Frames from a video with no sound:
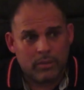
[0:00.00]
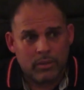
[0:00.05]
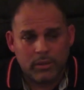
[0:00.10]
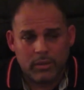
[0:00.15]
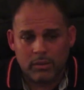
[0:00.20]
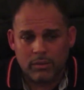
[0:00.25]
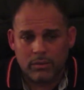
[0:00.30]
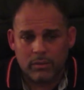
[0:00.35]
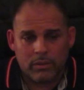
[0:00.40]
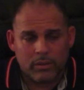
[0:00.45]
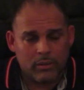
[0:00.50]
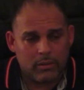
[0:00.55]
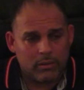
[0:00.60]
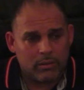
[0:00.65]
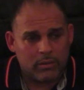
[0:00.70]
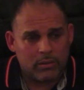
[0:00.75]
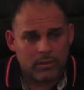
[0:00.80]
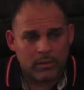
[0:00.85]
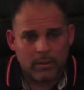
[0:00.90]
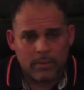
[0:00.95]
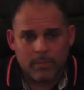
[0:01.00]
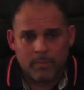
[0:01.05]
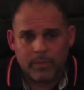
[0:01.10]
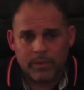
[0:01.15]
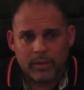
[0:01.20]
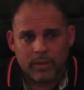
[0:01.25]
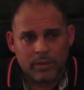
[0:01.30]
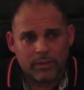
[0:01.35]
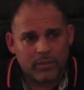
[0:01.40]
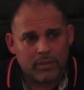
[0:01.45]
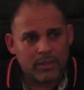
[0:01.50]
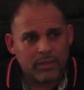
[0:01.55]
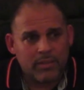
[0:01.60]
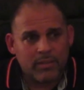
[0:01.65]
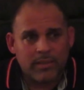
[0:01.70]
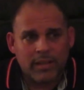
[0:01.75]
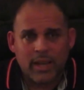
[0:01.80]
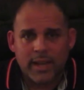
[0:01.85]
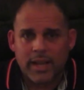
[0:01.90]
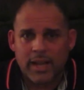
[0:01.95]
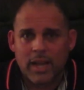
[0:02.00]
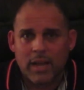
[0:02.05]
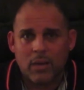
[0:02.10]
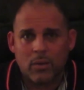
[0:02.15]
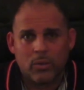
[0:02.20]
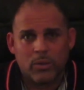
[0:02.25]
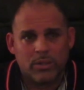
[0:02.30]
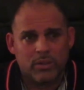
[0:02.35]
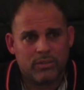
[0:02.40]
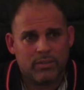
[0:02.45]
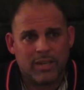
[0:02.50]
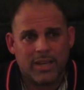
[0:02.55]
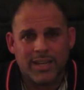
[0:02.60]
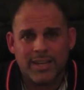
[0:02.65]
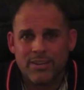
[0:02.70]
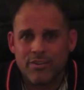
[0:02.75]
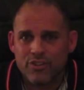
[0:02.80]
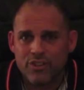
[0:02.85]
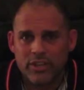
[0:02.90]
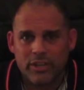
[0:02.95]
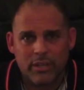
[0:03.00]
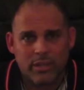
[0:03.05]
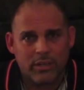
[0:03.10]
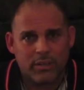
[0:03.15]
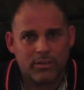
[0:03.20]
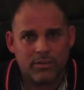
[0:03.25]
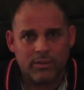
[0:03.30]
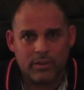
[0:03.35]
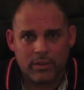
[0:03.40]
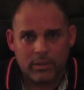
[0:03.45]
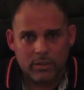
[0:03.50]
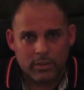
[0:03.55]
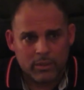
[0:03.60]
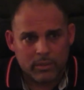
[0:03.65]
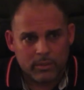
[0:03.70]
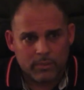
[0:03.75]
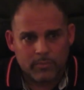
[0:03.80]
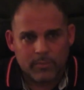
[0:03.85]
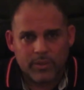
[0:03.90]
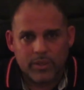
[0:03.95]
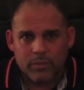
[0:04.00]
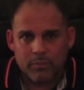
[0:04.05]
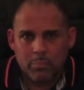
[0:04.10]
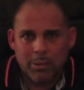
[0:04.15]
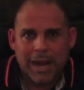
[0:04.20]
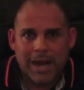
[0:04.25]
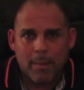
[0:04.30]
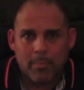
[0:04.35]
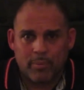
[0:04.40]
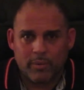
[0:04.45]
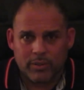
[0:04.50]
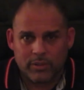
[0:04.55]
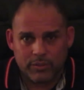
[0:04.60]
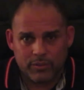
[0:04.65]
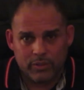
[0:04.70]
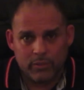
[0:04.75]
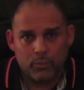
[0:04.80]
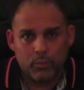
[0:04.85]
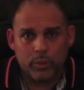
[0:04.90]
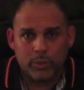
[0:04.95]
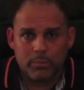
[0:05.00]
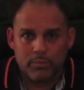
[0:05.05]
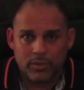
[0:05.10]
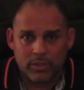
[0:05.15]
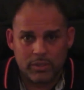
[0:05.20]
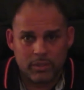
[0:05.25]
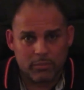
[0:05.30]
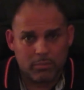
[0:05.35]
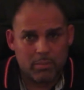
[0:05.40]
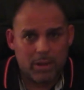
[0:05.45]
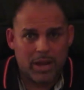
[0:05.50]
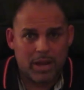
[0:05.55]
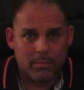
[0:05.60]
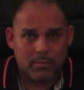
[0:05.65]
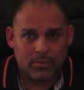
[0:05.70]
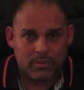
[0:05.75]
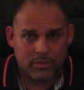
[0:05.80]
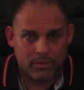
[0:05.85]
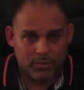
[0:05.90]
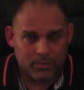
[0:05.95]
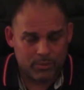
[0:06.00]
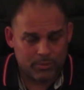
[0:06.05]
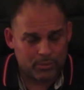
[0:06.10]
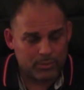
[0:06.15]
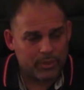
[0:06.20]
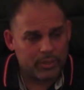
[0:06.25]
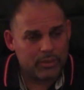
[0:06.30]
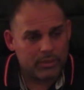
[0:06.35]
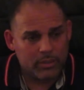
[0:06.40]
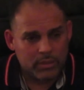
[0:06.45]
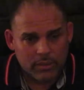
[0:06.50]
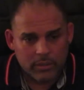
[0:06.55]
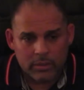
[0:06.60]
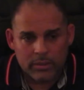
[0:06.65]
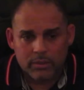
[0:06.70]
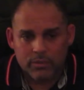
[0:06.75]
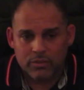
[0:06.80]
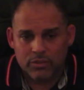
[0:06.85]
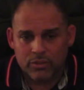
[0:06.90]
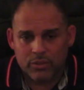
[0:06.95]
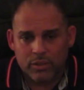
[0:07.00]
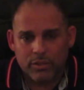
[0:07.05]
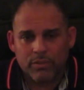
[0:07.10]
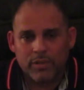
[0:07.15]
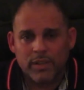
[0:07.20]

He's his inside out, his energy, his pop, because he whips it, his pops. He's a tough